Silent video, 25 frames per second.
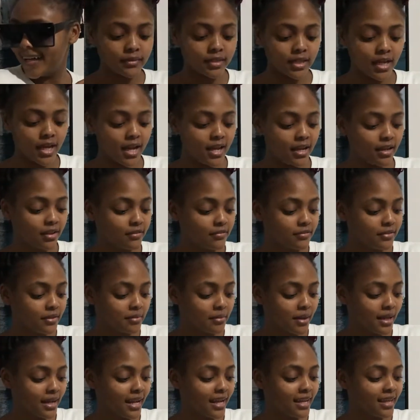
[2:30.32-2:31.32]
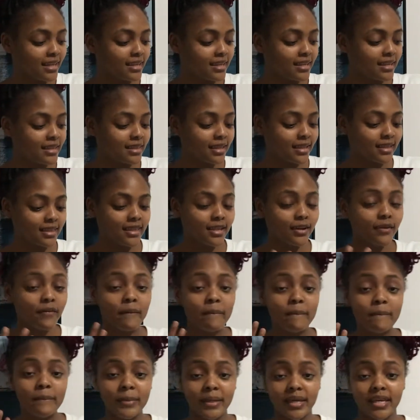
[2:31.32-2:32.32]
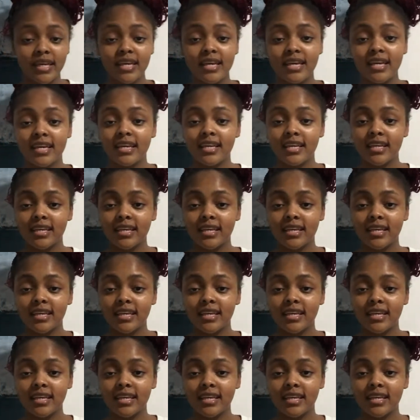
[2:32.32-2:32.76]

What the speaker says: I love them. I like that they're big.